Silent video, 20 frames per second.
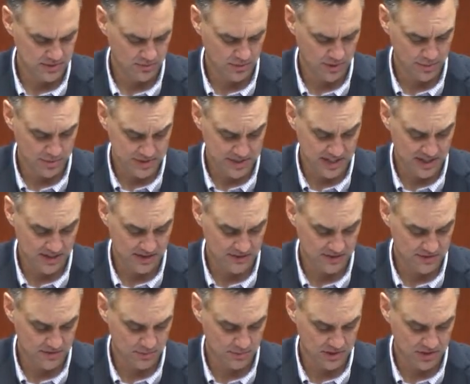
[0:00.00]
representatives
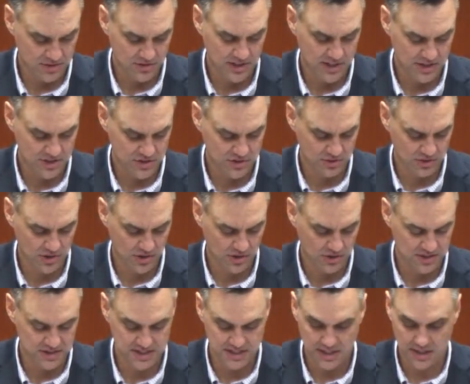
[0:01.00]
from International
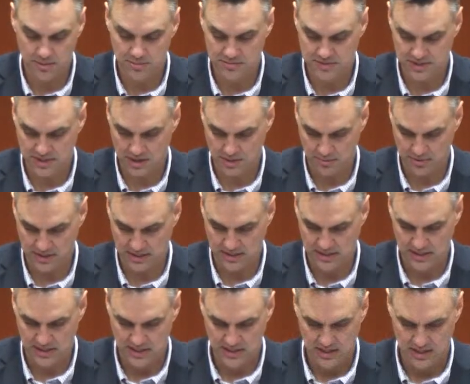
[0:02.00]
Coliseums Company.
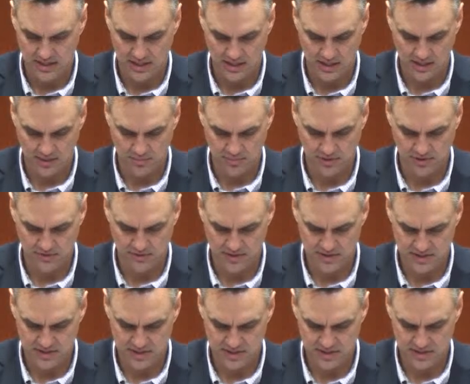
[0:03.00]
I believe
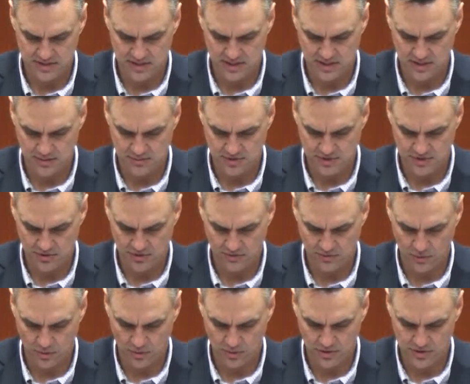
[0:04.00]
this is Mr.
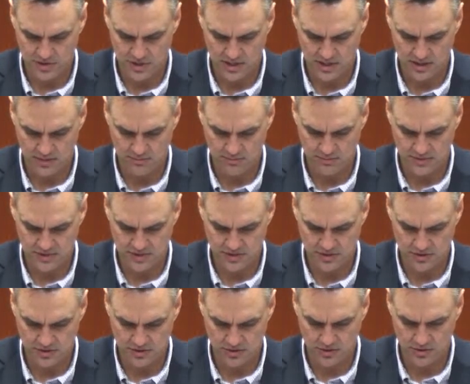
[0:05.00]
LaForge and
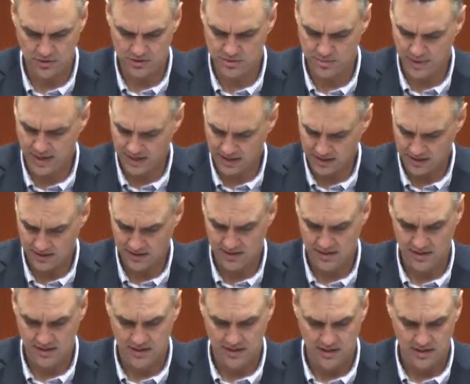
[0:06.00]
Mr. Kozabak.
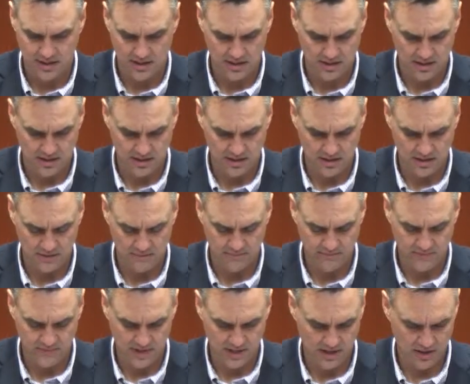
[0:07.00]

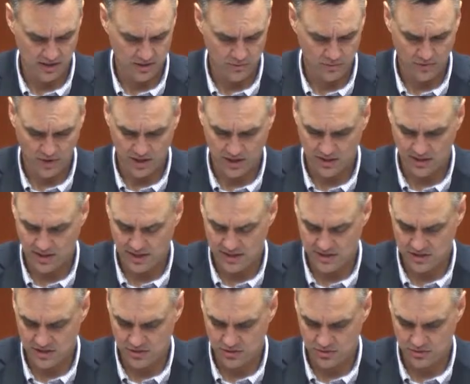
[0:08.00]
If I could
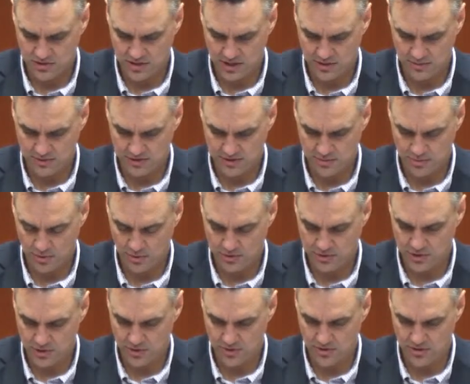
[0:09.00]
ask you gentlemen to both
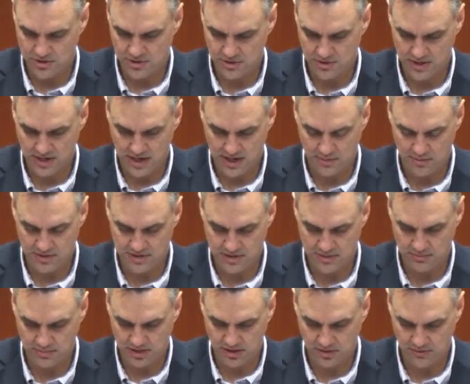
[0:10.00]
turn on your cameras and
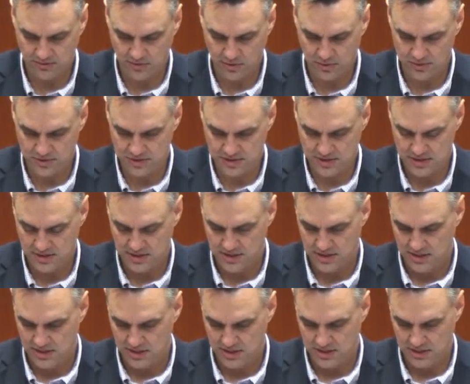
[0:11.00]
microphones,
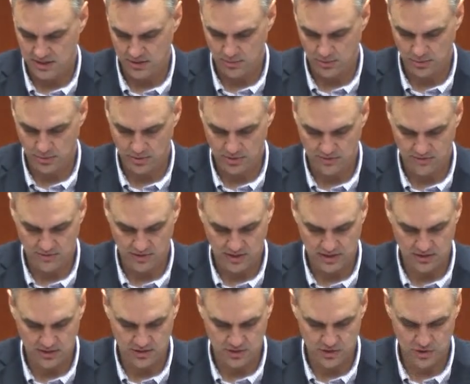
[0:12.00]
we would invite
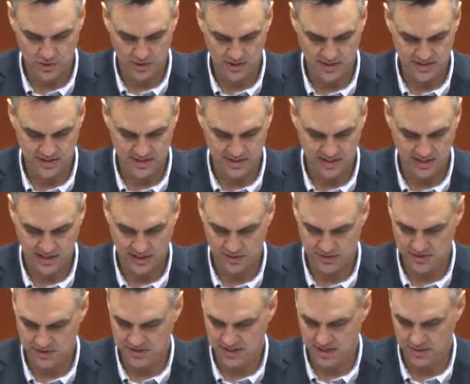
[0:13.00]
you to join us at the
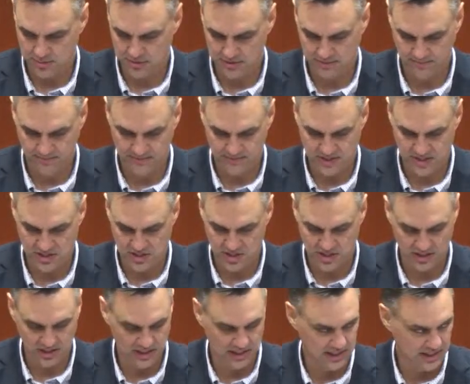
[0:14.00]
council table
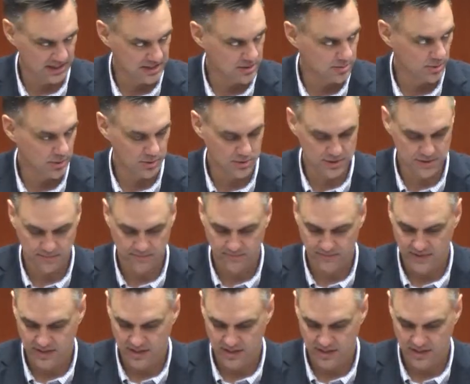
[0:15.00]
digitally, I suppose.